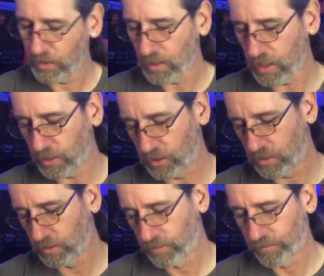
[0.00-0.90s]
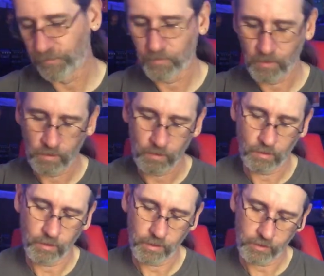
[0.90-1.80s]
Nice.
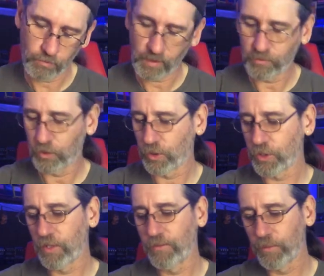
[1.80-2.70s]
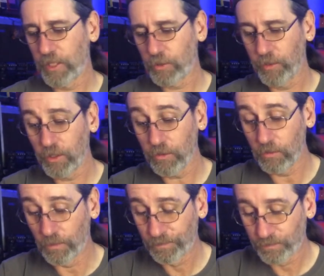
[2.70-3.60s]
All right, do we have nutritional information? We
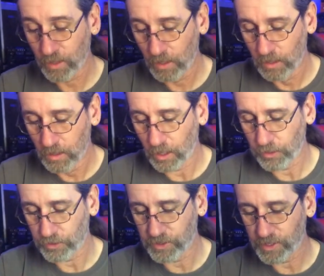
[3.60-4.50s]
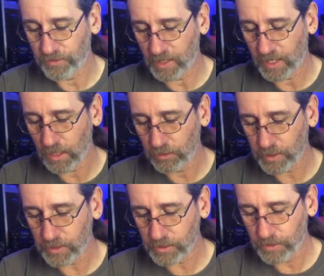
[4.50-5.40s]
do. 170
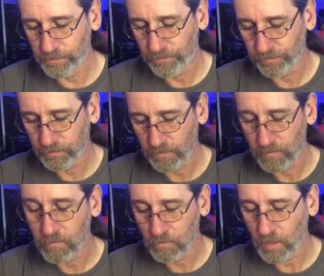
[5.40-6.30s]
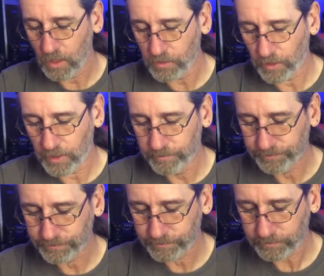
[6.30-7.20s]
calories. That's fine.
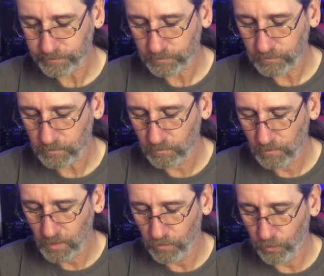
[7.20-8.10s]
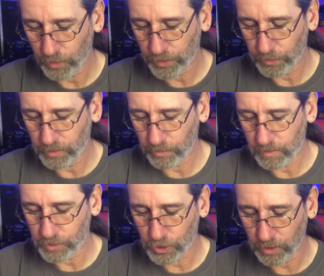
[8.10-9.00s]
43
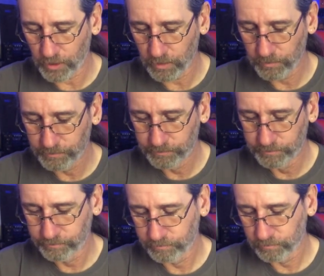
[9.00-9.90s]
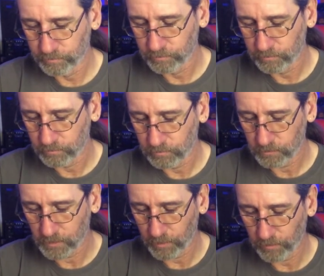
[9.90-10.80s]
grams of sugar.
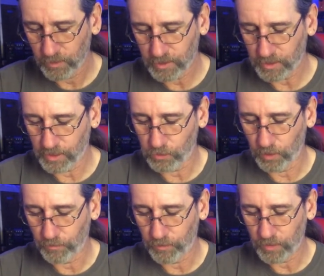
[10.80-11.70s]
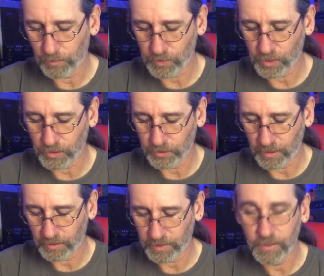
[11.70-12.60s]
Yep, they say that's only 15% of your
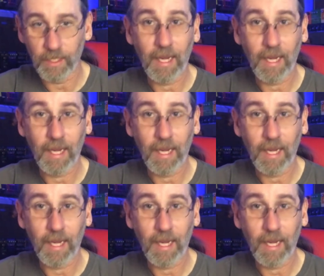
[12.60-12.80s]
daily intake.